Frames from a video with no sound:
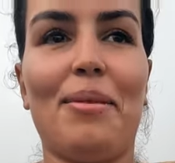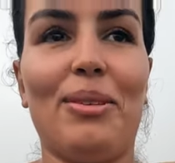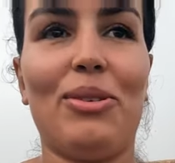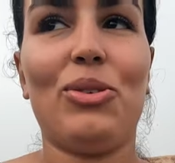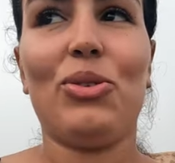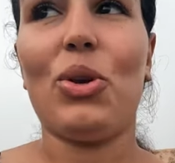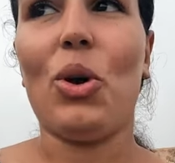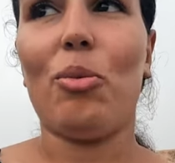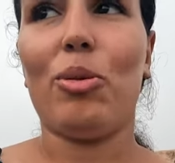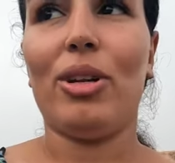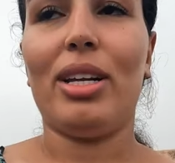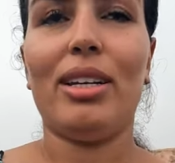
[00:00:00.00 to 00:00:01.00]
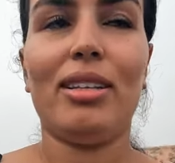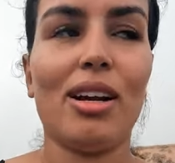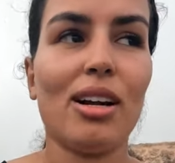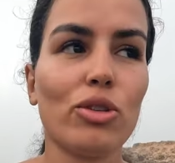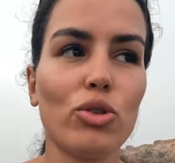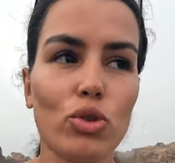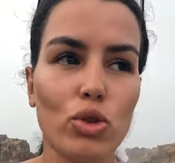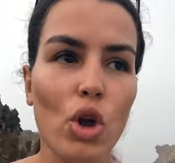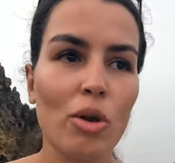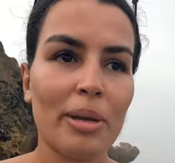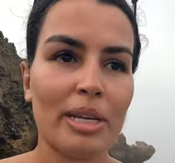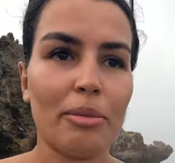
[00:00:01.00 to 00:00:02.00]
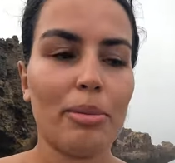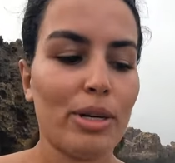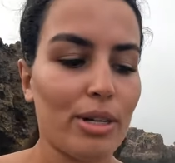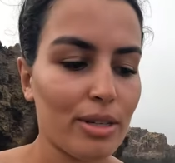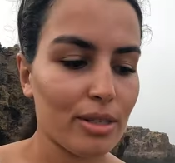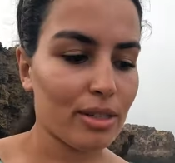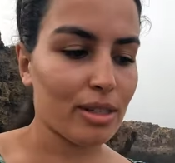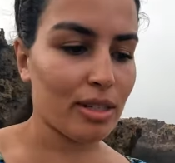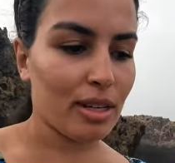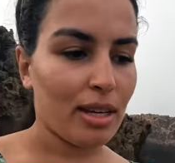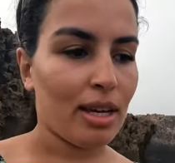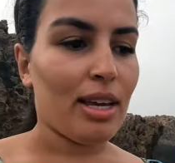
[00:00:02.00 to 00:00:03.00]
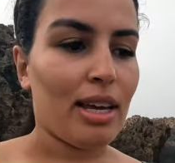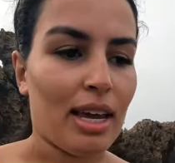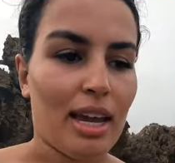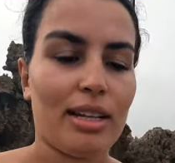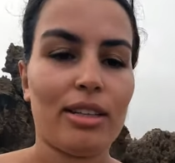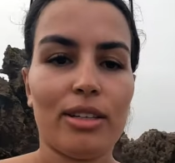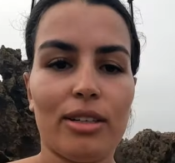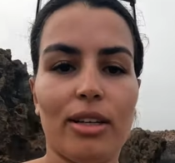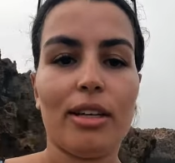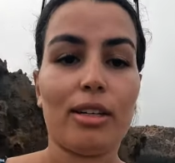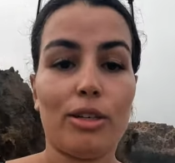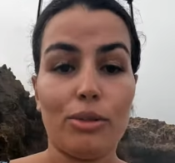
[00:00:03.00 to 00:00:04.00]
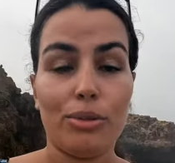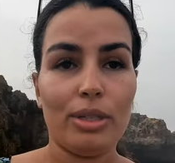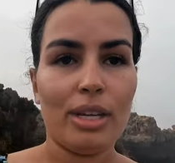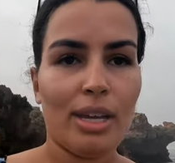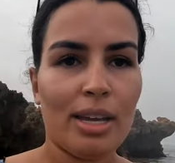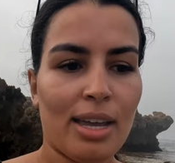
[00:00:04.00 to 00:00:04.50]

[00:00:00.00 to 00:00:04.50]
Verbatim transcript: So pretty. There are so many birds in the lagoon.